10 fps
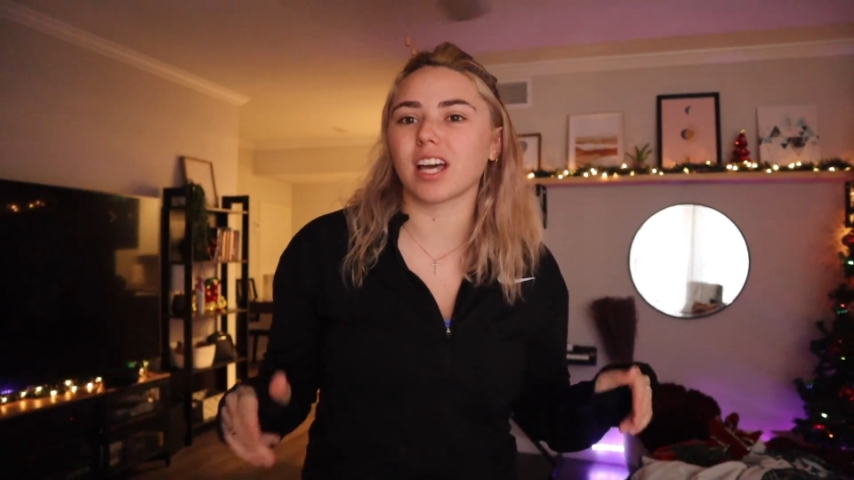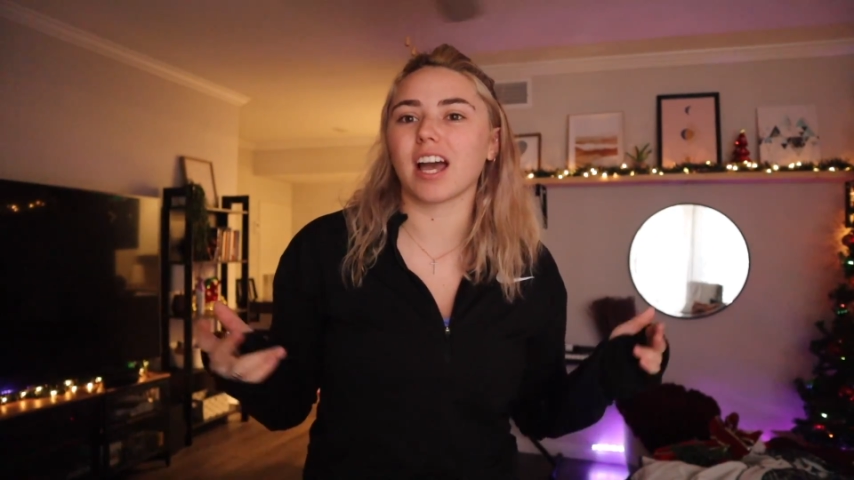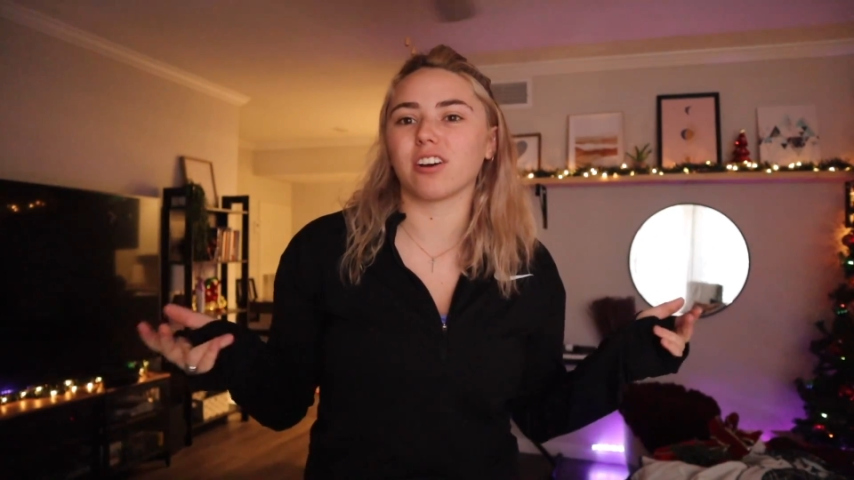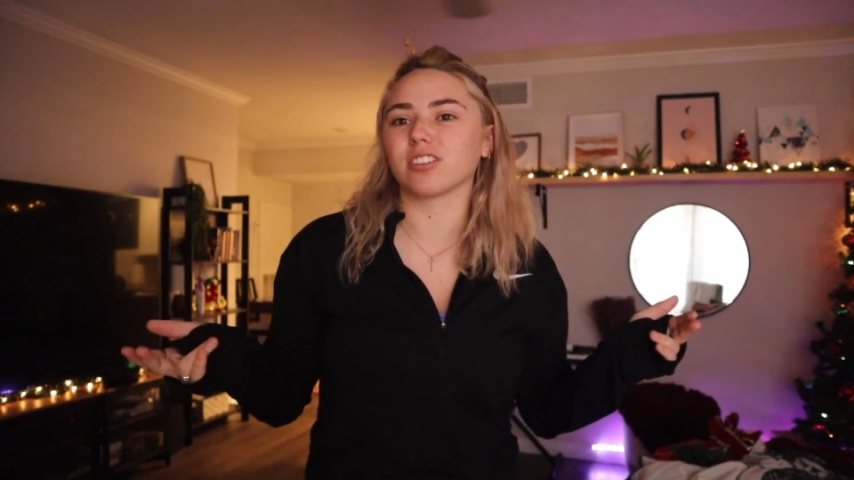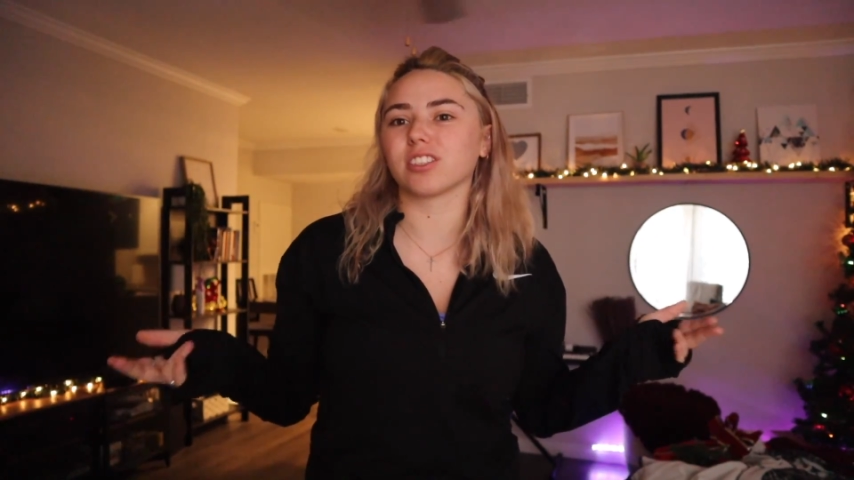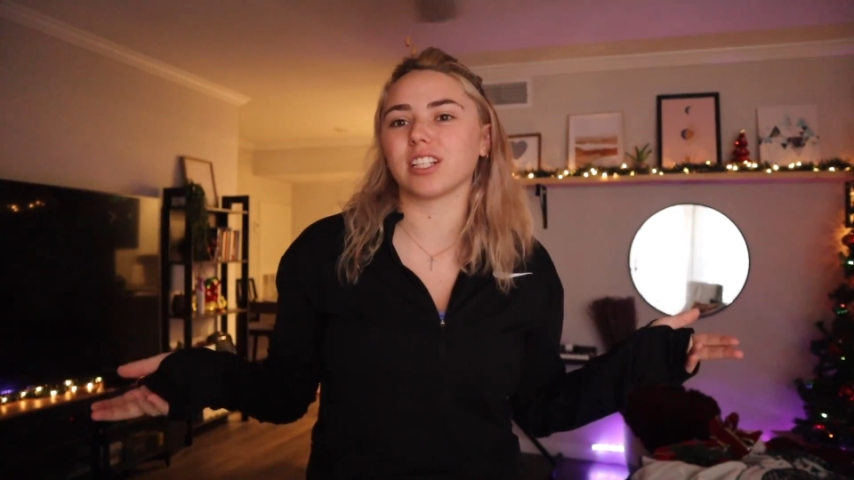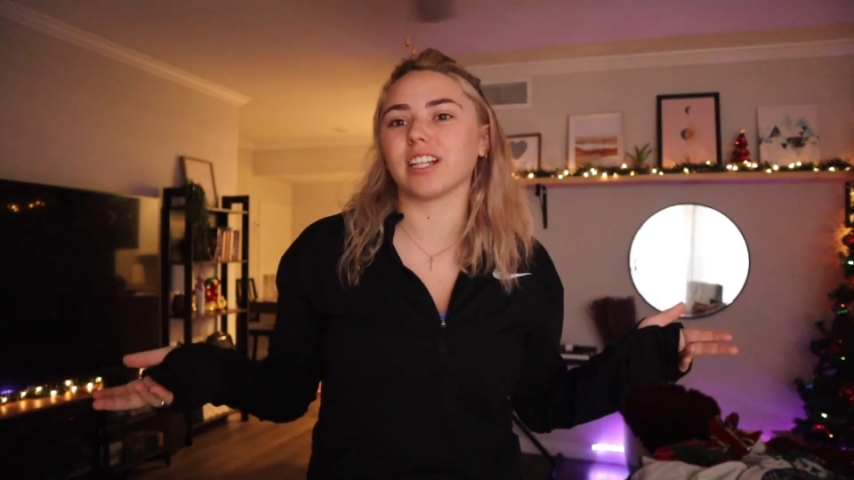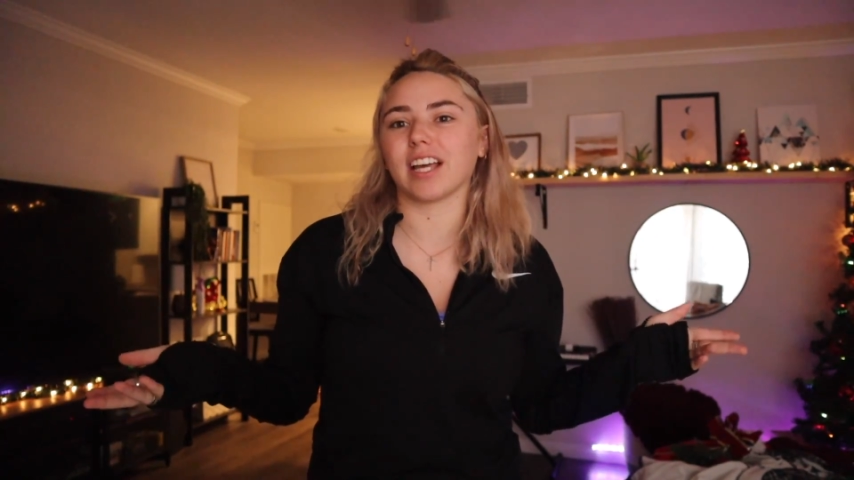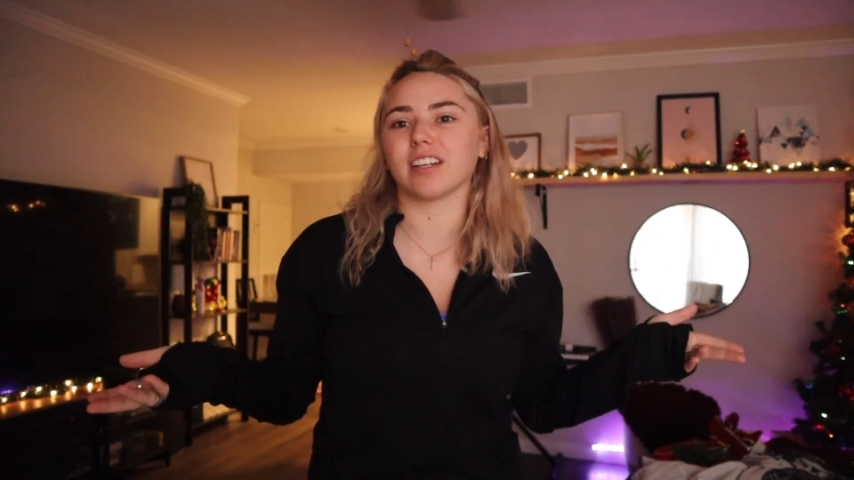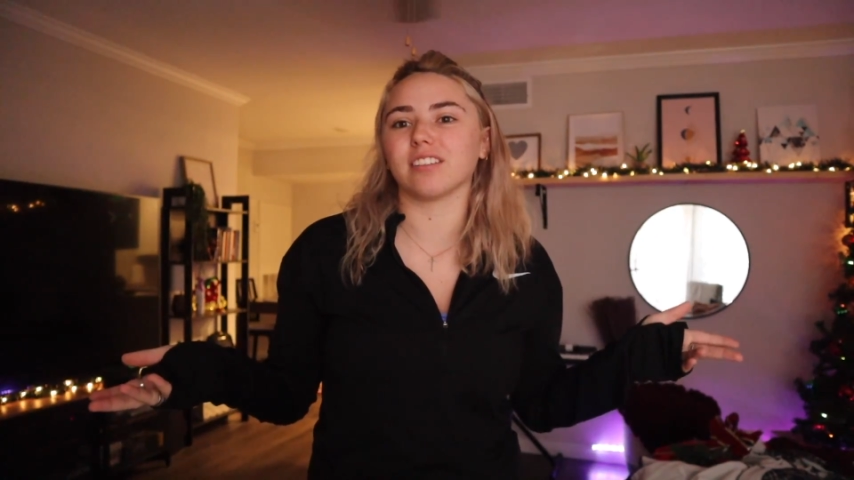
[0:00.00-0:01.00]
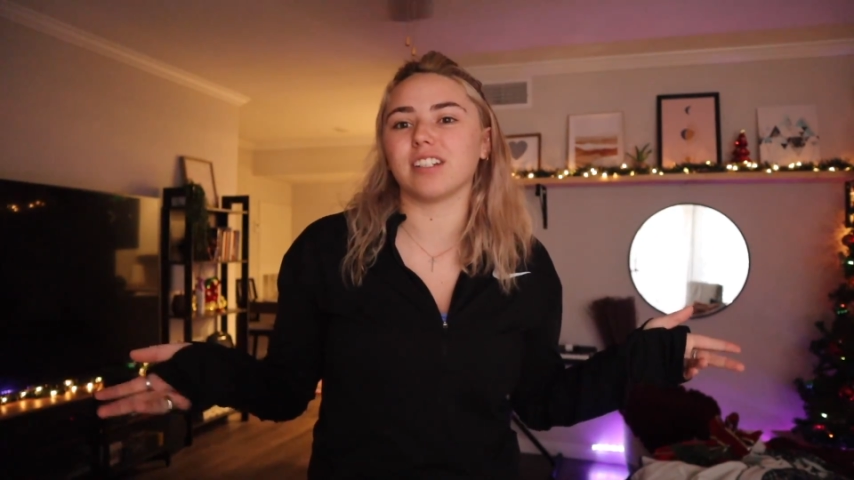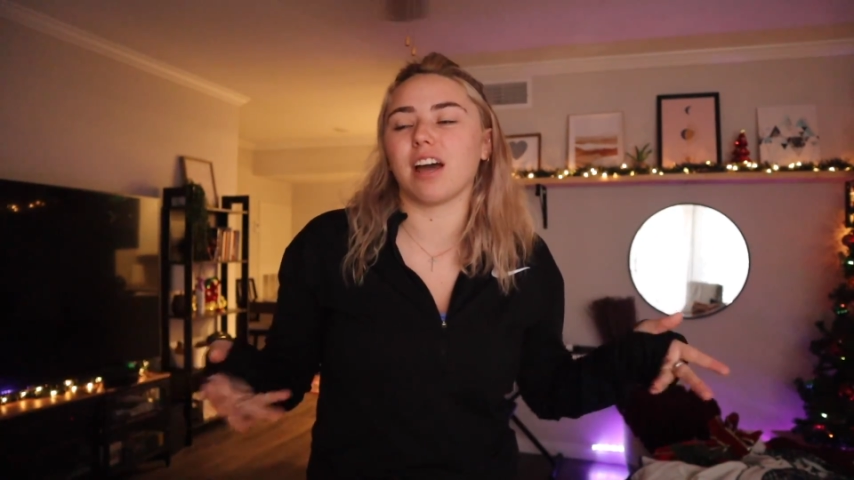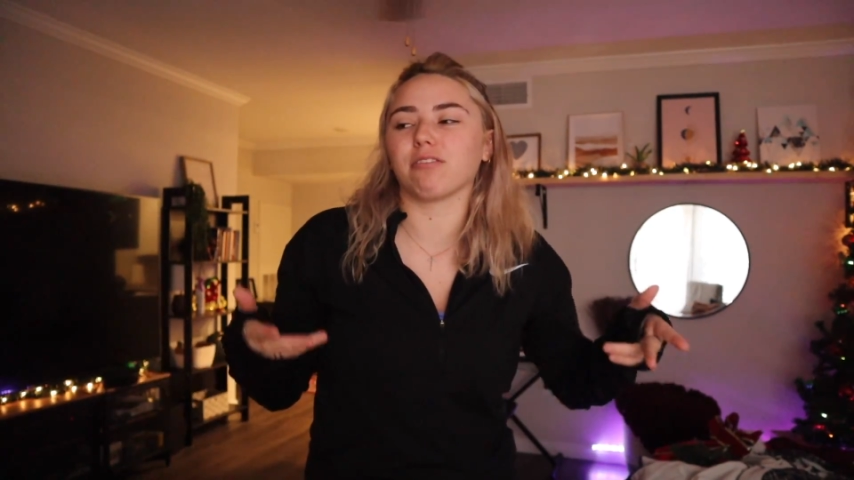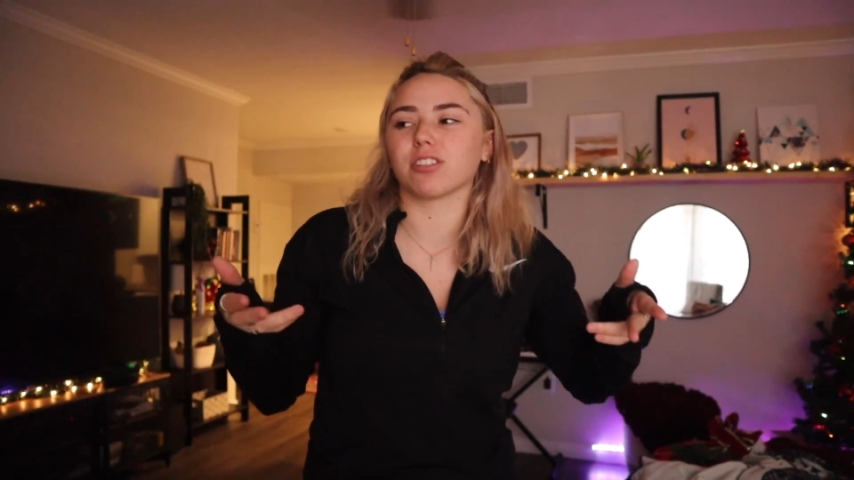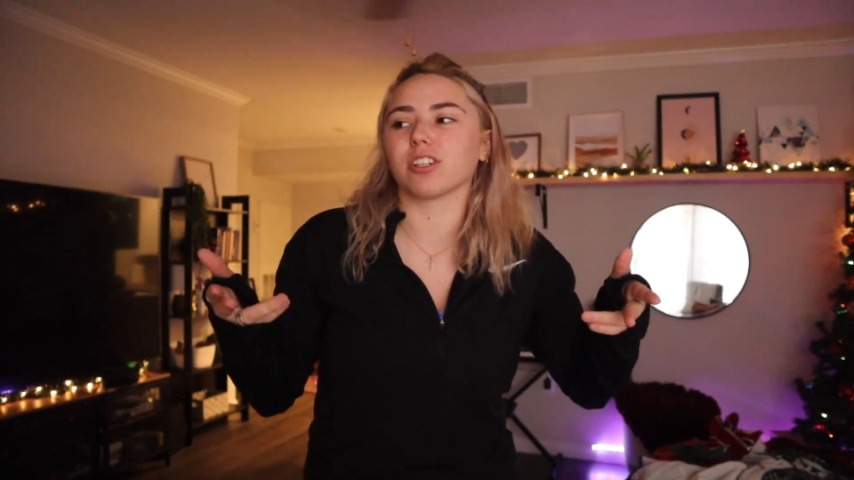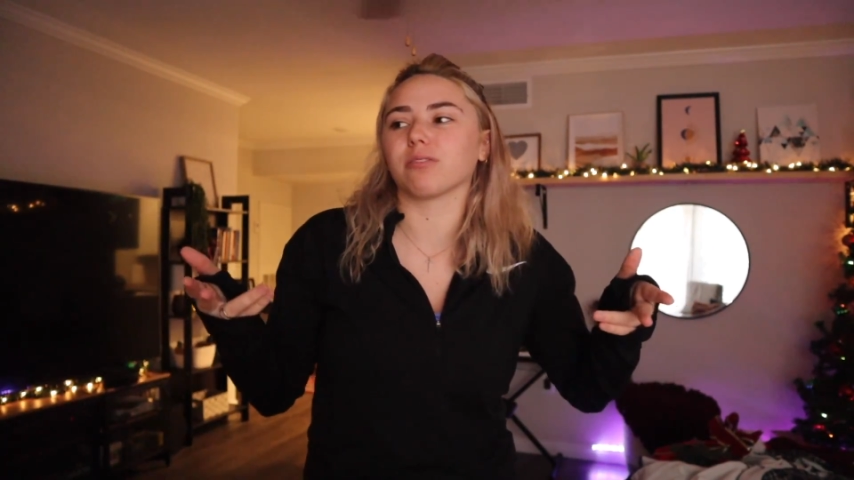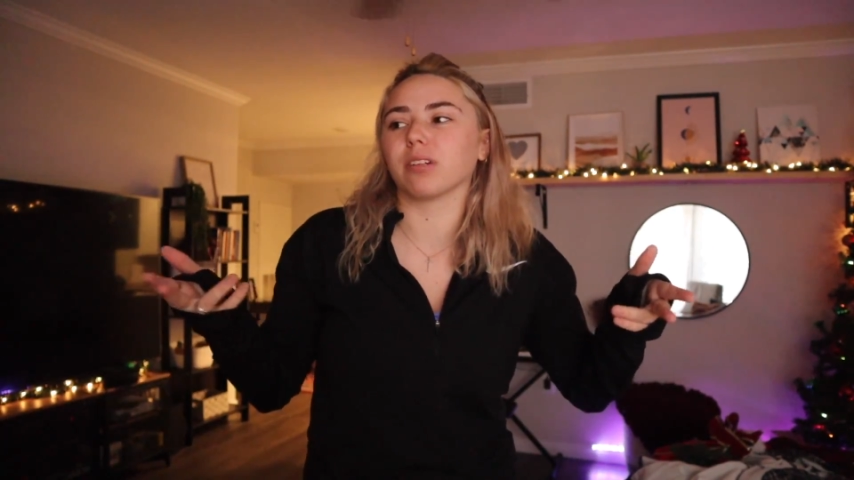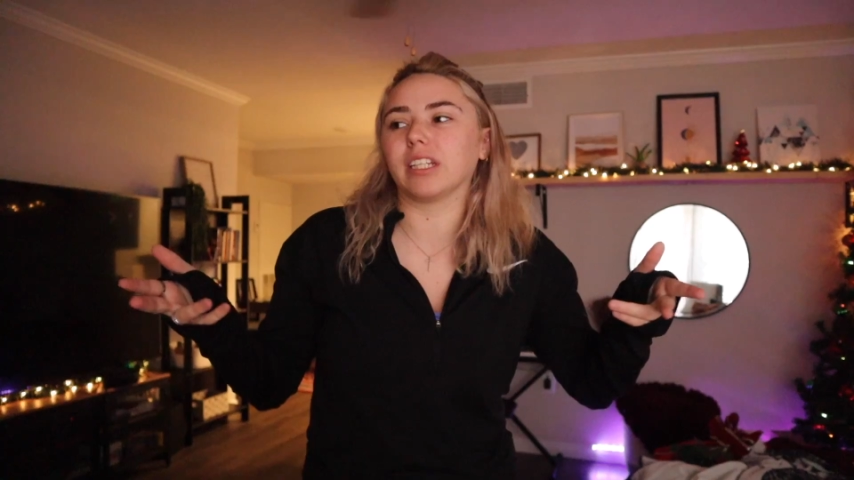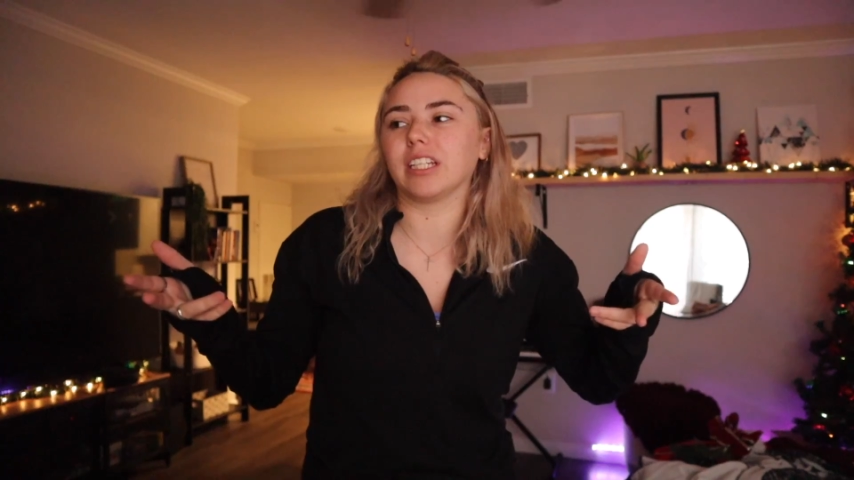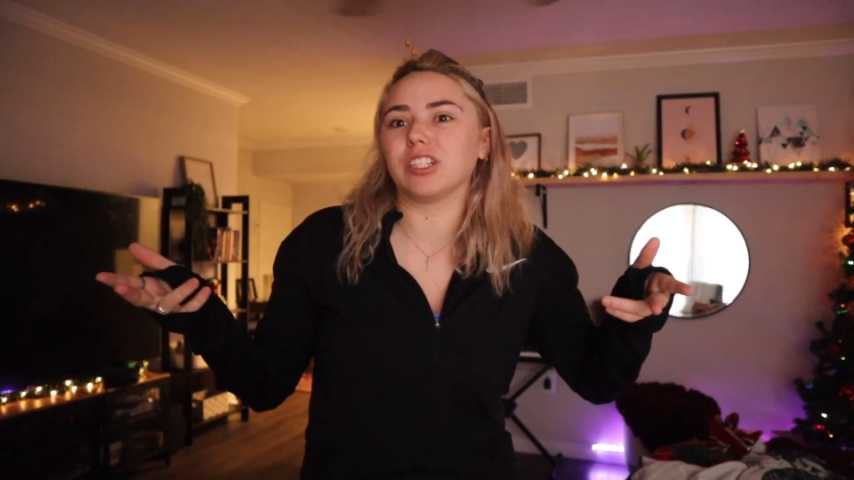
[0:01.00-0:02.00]
I honestly like never
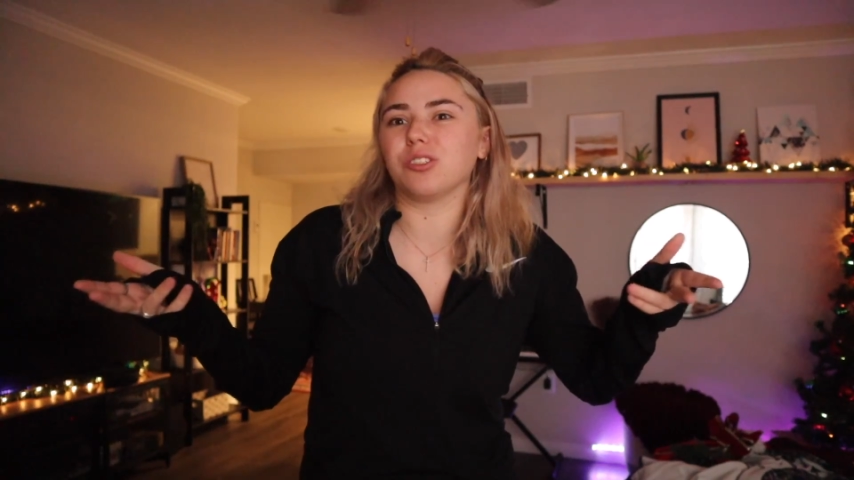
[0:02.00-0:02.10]
really